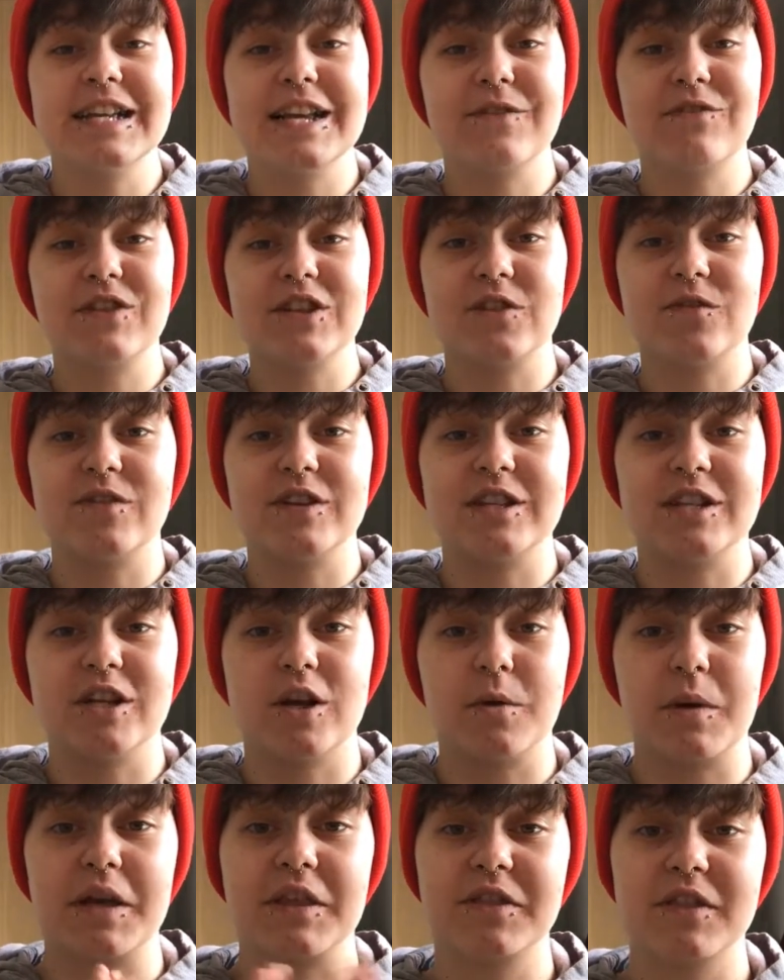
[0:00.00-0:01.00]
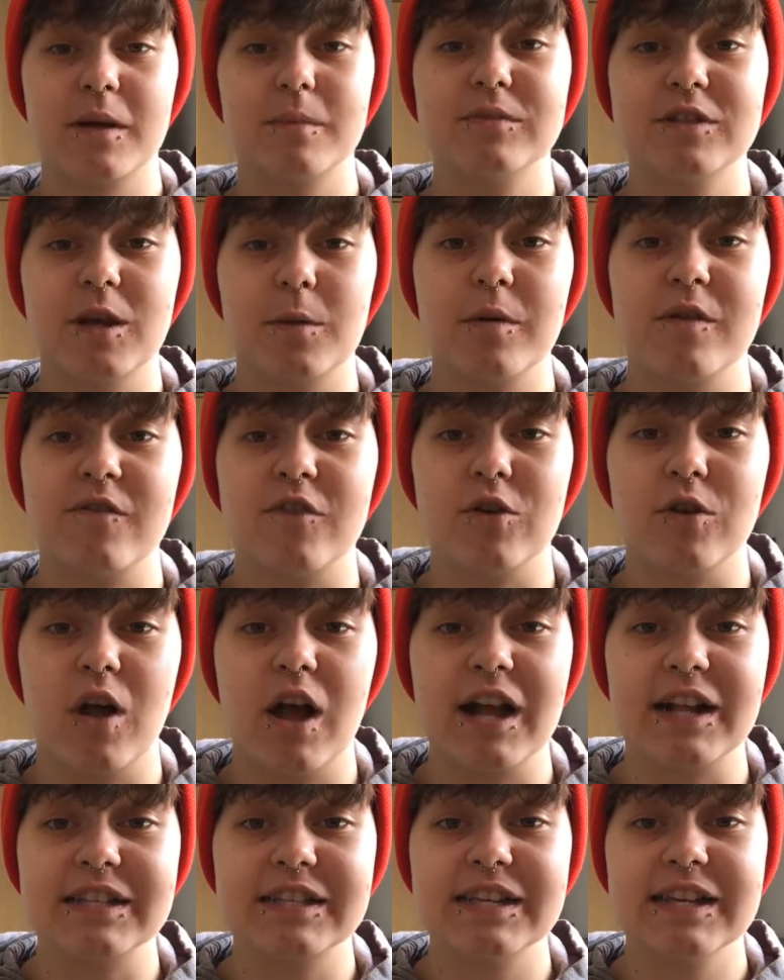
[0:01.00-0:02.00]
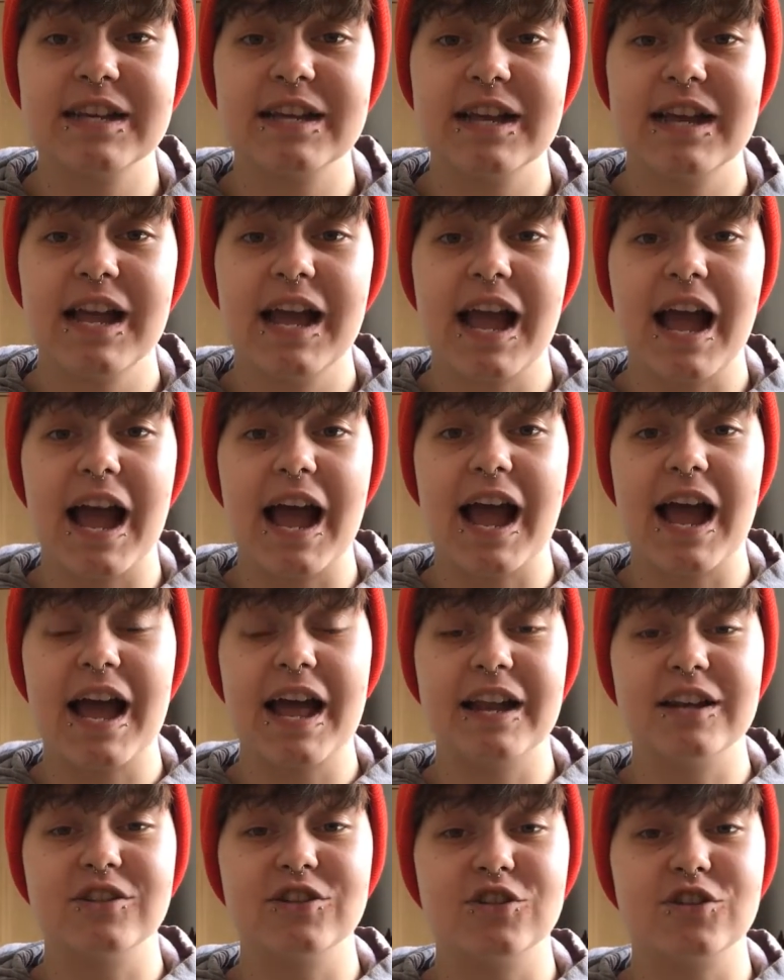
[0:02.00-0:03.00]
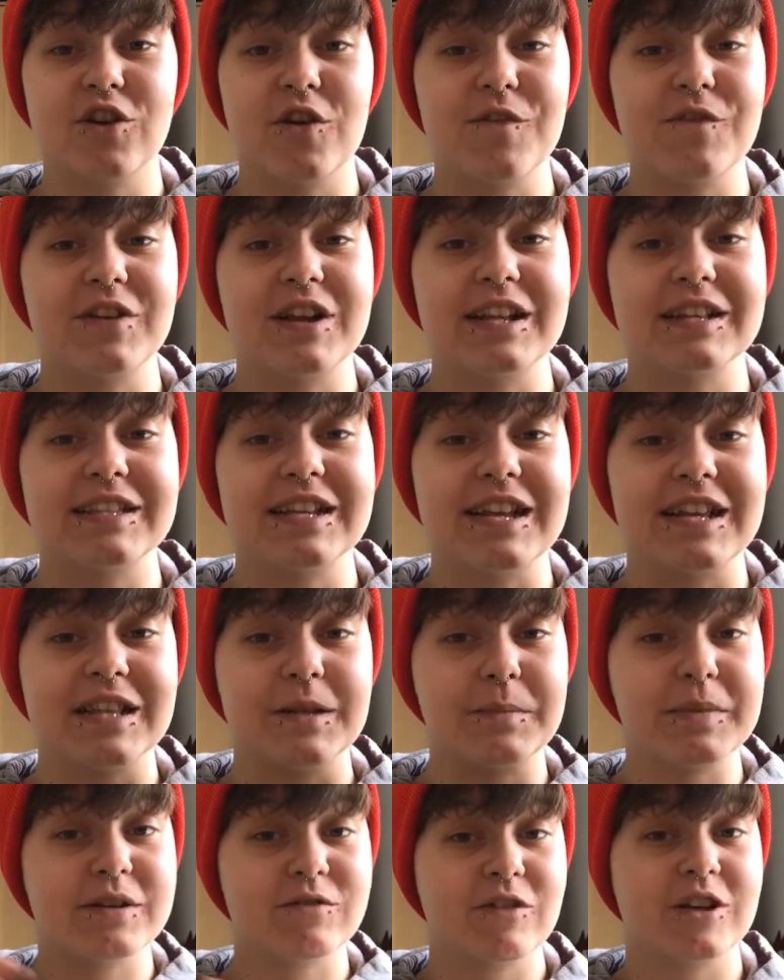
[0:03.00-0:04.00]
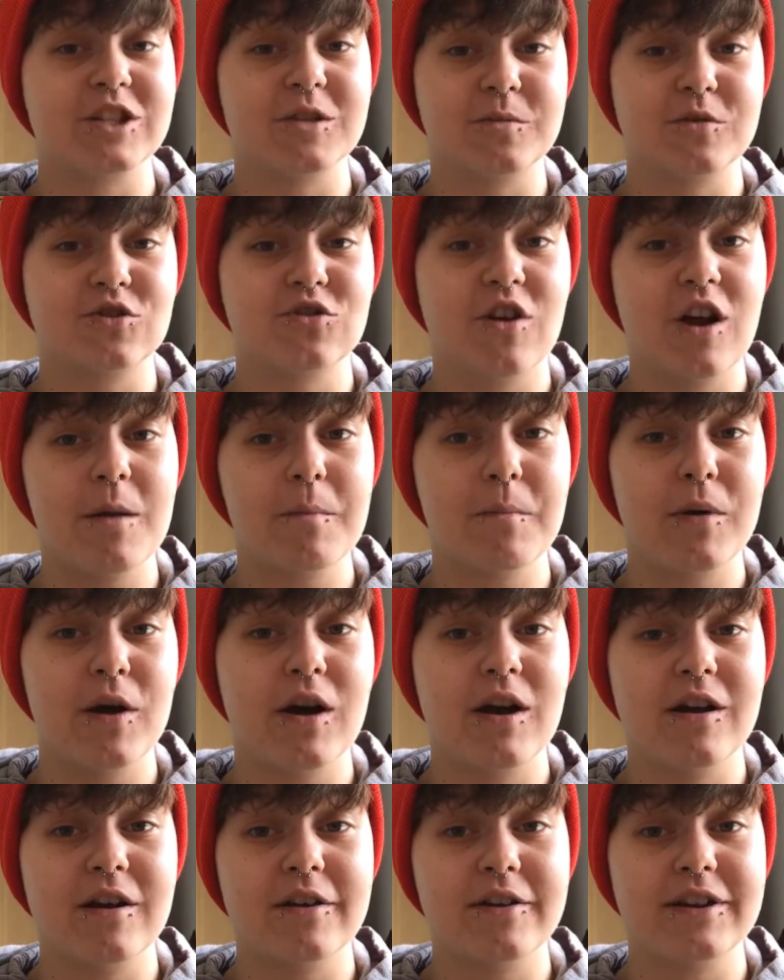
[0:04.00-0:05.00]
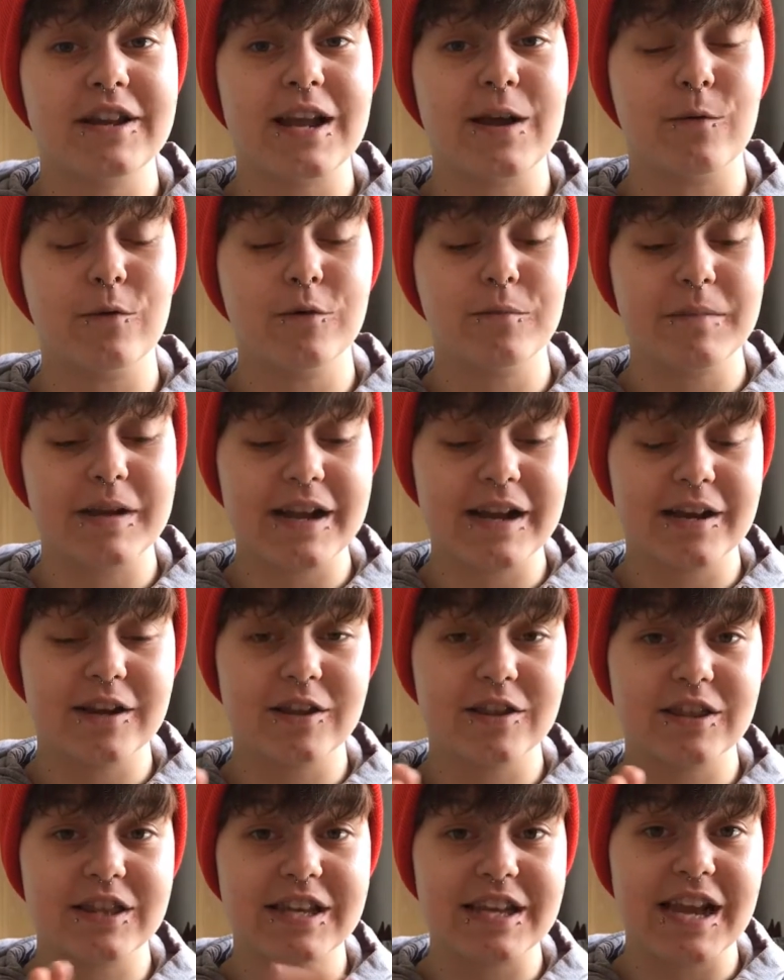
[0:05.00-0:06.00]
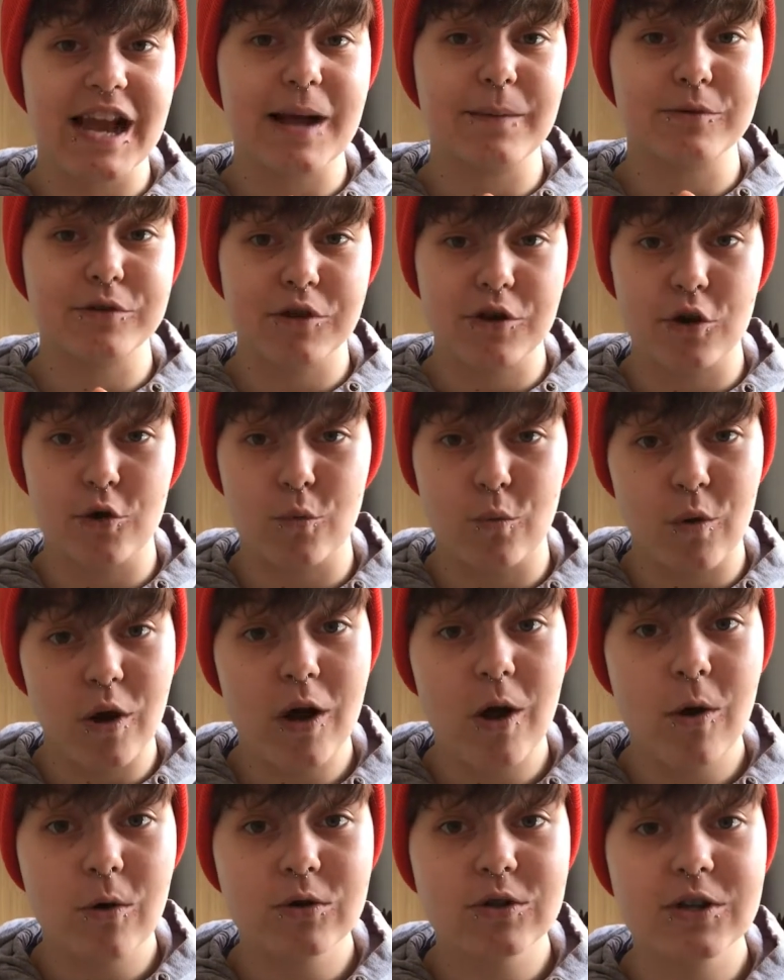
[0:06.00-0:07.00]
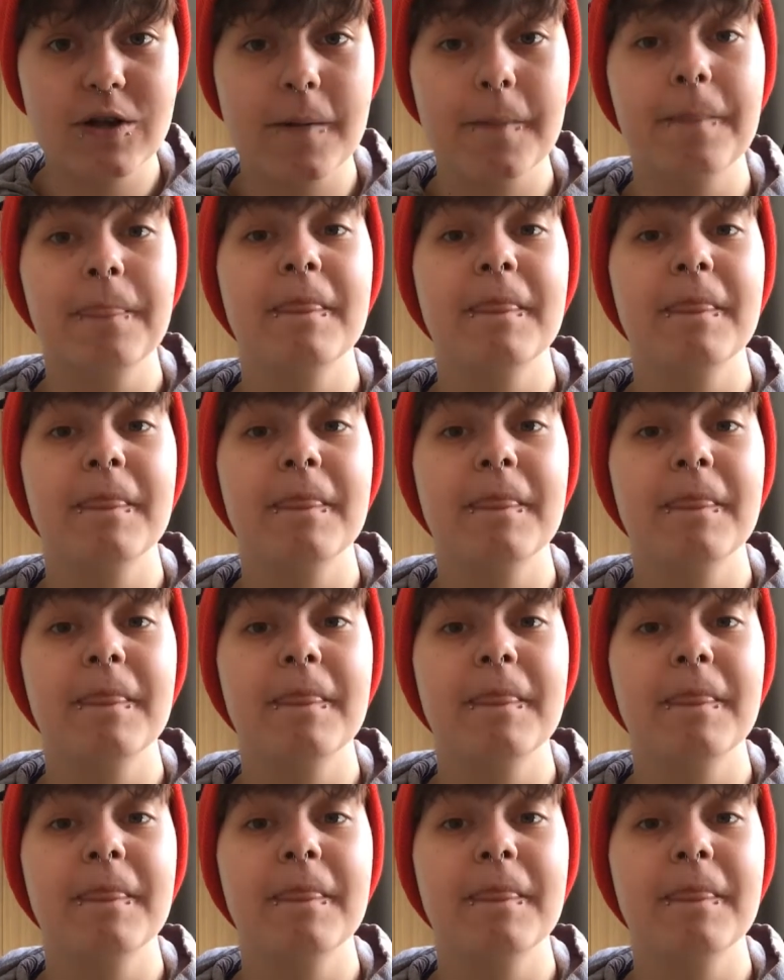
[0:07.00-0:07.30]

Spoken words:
Give this video a thumbs up if you liked it, and don't forget to hit the big red subscribe button, it would mean the absolute world.